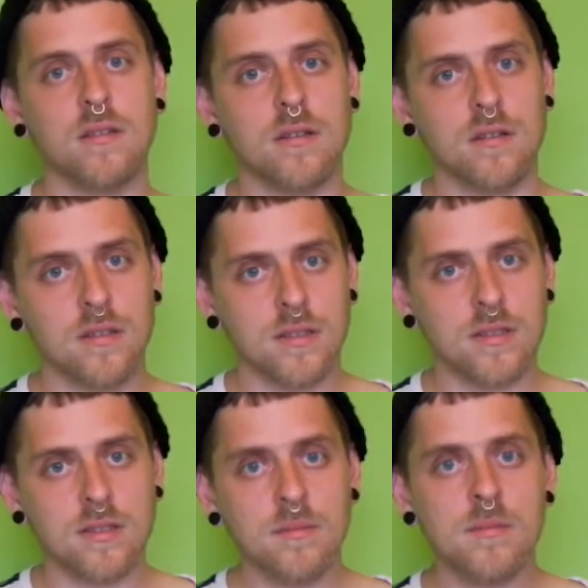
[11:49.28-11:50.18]

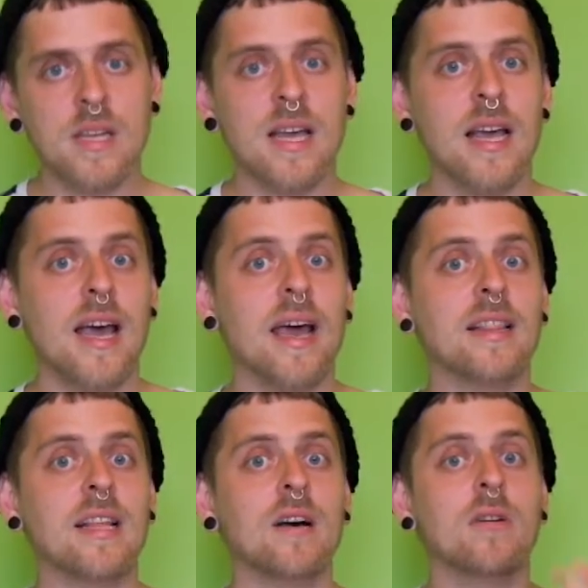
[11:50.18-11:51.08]
Awesome.
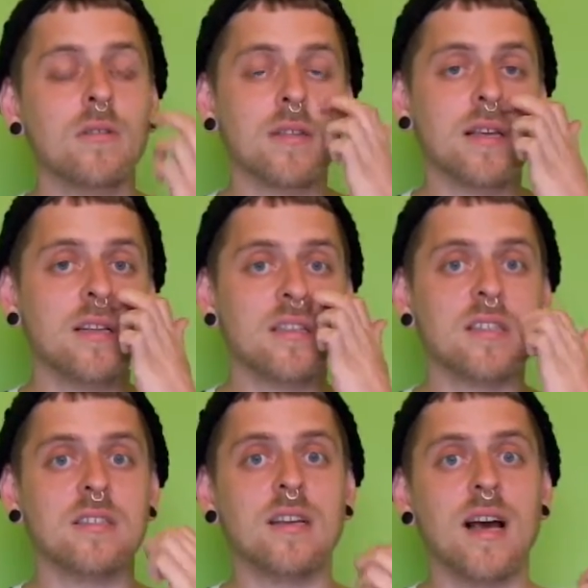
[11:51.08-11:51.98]
And now think
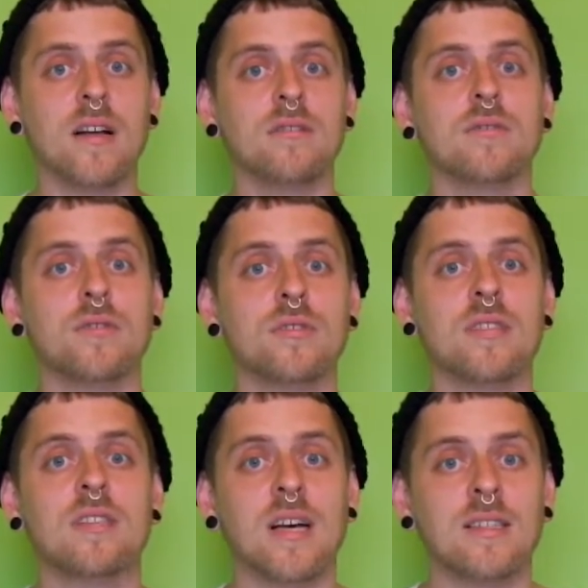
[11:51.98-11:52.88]
how to
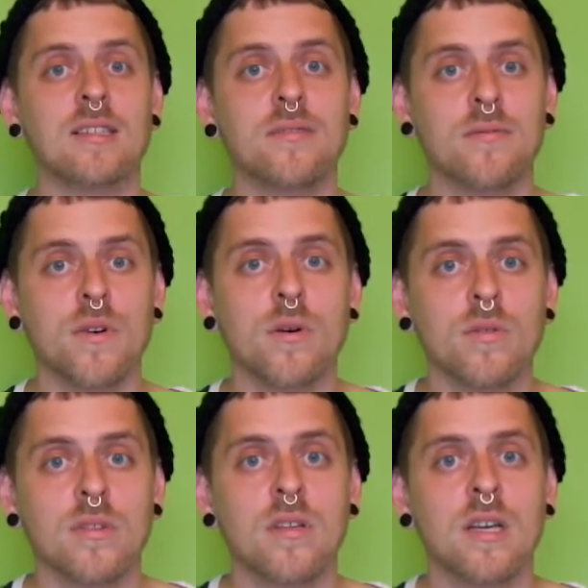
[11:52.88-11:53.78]
use dative
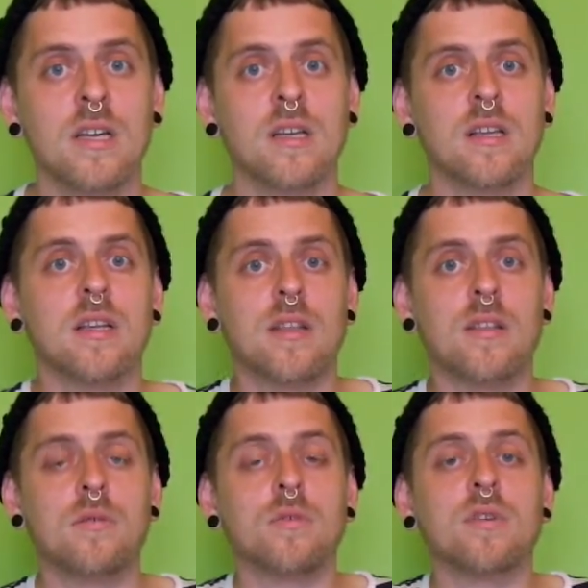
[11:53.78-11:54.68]
on
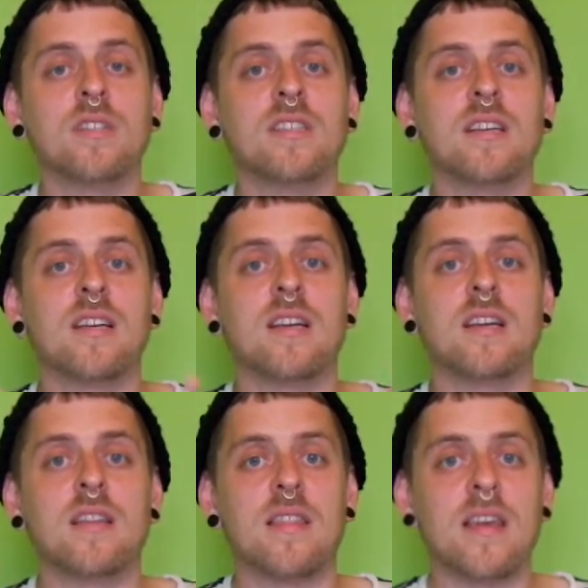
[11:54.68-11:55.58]
the word
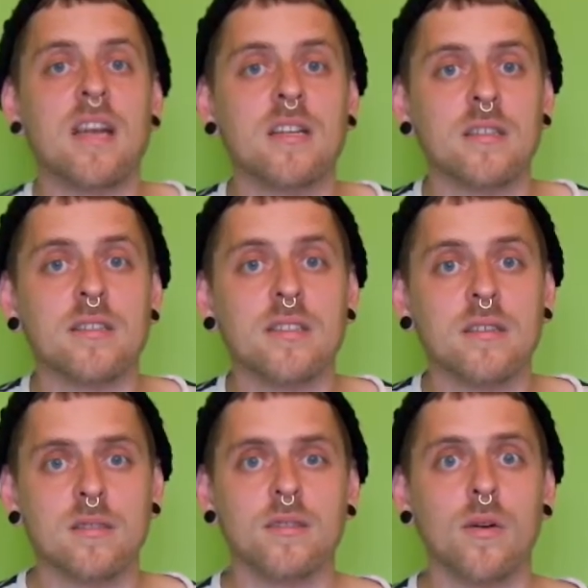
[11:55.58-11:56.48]
the girls.
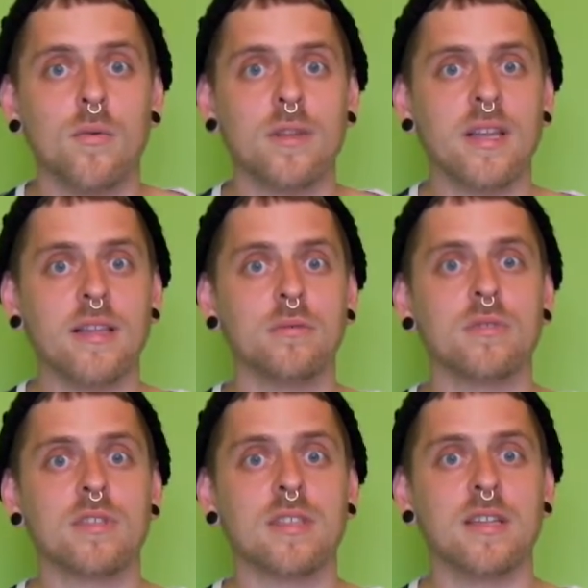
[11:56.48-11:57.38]
So we take the
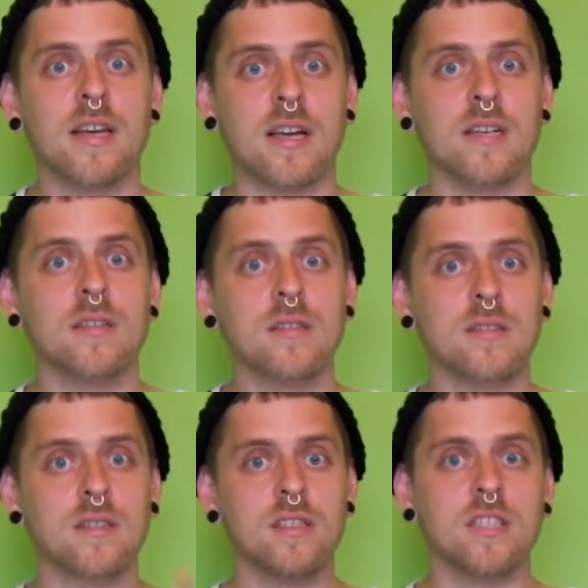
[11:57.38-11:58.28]
word
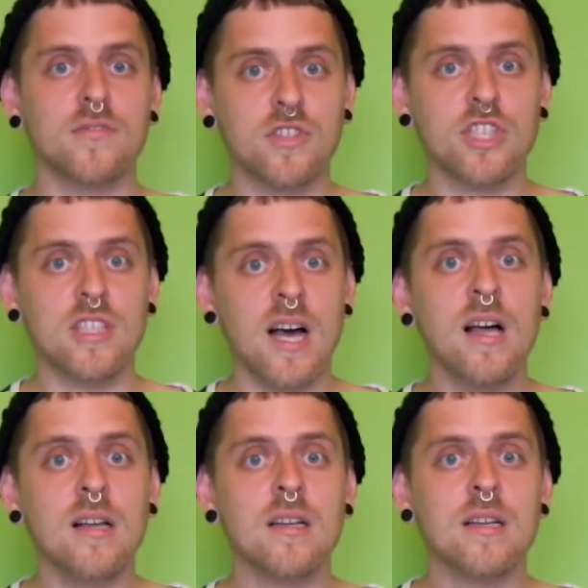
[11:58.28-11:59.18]
girl,
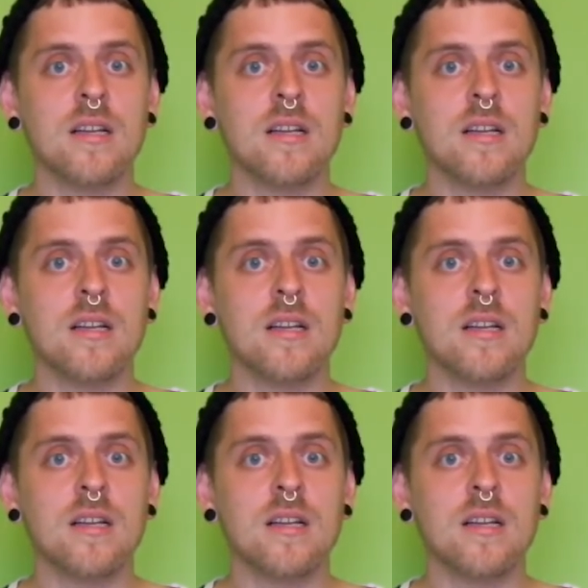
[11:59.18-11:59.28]
dziewczyna.